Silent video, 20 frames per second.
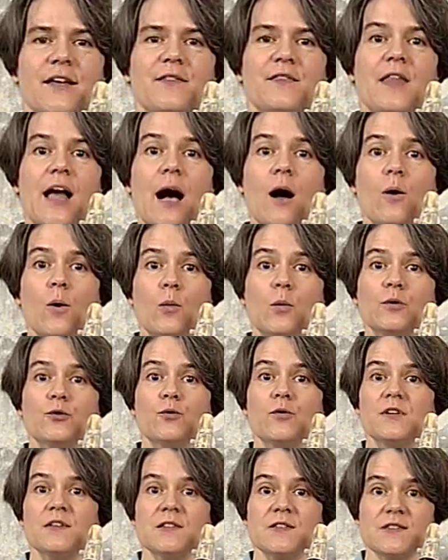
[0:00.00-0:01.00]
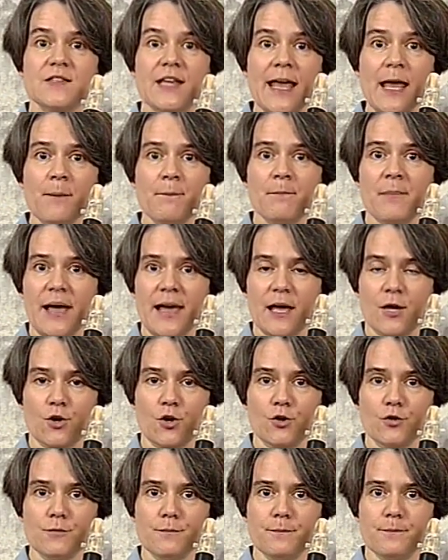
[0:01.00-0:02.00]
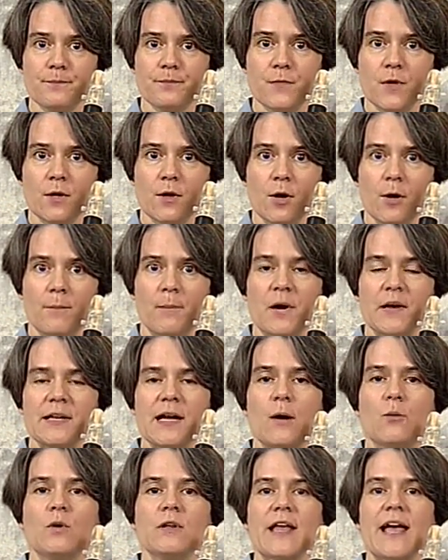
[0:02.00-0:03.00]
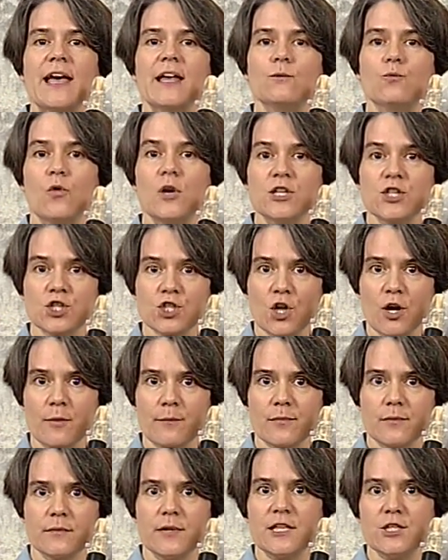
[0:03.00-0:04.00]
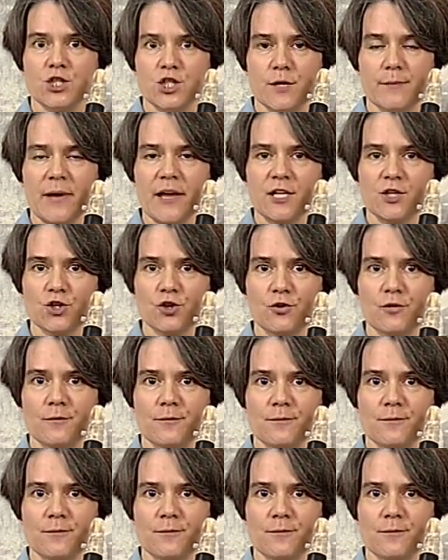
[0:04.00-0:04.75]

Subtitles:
Now I will do the same pattern, but I will add one sharp in G major.